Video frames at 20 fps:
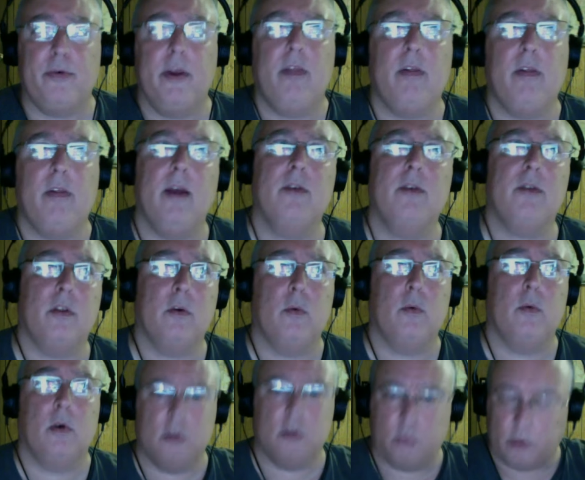things in the
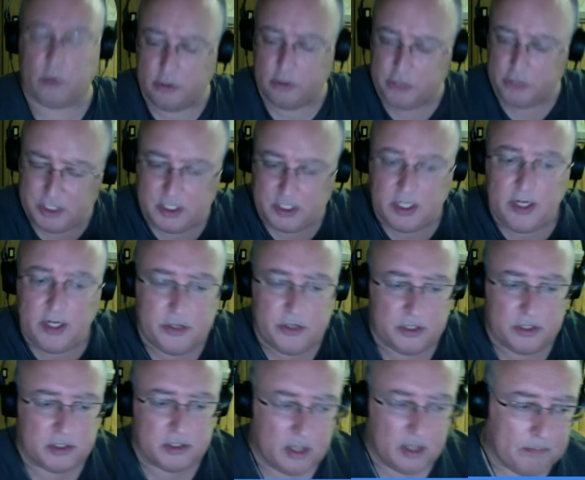world where you'll just see
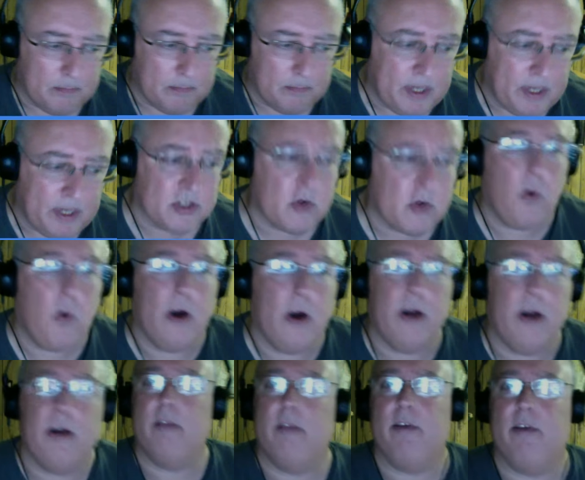just the biggest
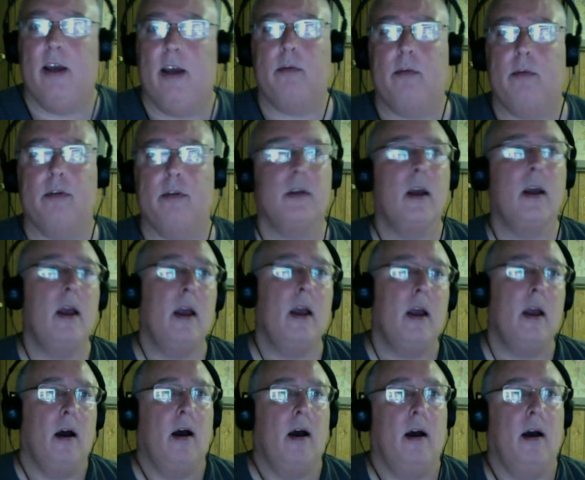quantity of animals.
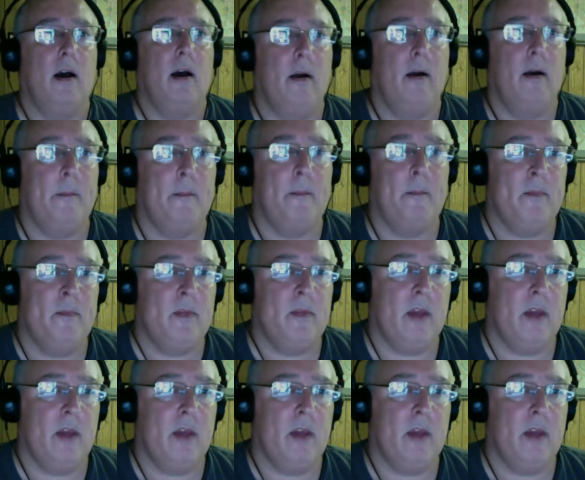And I've